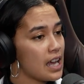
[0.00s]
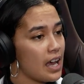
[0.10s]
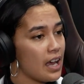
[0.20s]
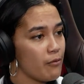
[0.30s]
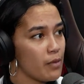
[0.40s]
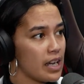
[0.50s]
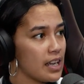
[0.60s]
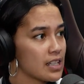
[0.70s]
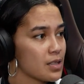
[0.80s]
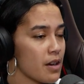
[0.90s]

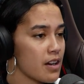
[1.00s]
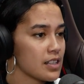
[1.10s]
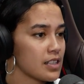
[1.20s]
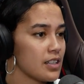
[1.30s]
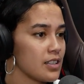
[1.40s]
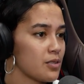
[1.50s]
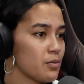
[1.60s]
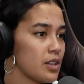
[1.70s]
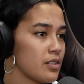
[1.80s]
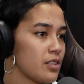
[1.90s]
any experiences
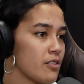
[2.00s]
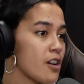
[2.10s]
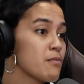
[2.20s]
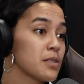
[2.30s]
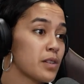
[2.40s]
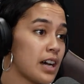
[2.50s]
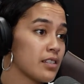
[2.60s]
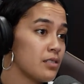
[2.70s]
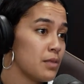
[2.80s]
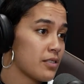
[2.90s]
with your own mental
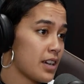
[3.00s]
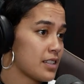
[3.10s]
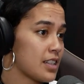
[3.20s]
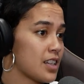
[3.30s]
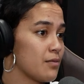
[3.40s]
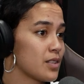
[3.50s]
health and mental health systems?